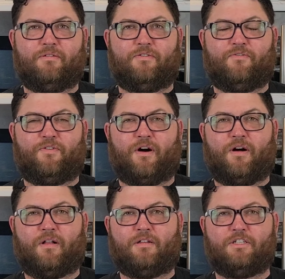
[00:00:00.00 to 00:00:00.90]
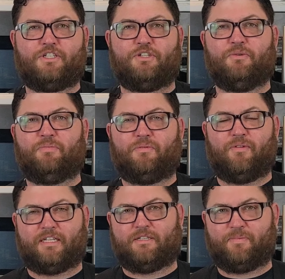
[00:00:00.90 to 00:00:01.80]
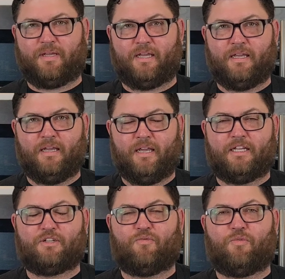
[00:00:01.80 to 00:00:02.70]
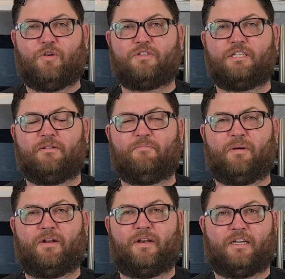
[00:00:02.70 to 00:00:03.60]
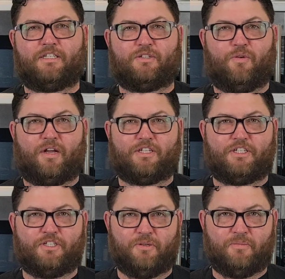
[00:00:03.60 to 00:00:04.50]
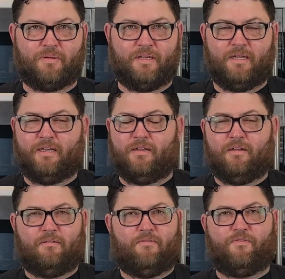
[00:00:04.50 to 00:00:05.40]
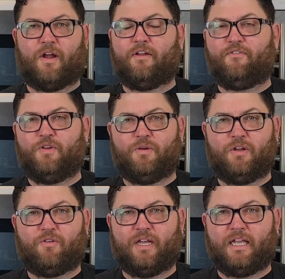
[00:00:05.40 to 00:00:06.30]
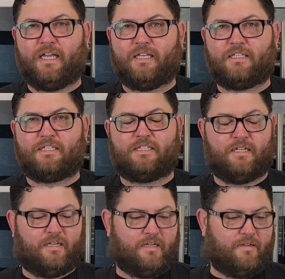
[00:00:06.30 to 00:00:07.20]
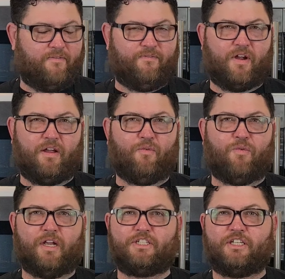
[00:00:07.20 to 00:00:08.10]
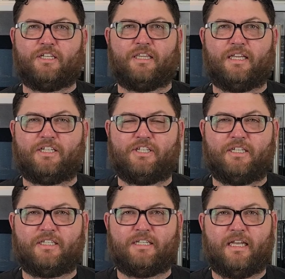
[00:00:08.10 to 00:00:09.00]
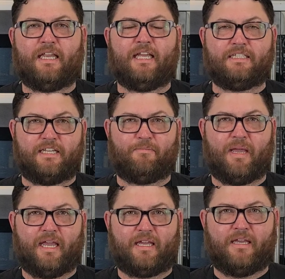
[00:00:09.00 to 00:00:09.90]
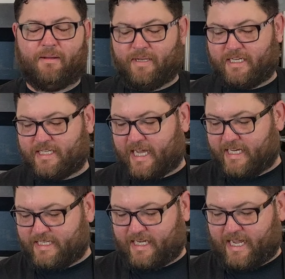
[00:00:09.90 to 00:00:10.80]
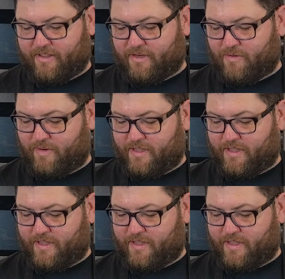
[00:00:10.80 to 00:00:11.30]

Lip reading: fall soup recipe. It's a roasted butternut squash soup. Very few ingredients, very rich and delicious and easy to make. I'm gonna tie it together with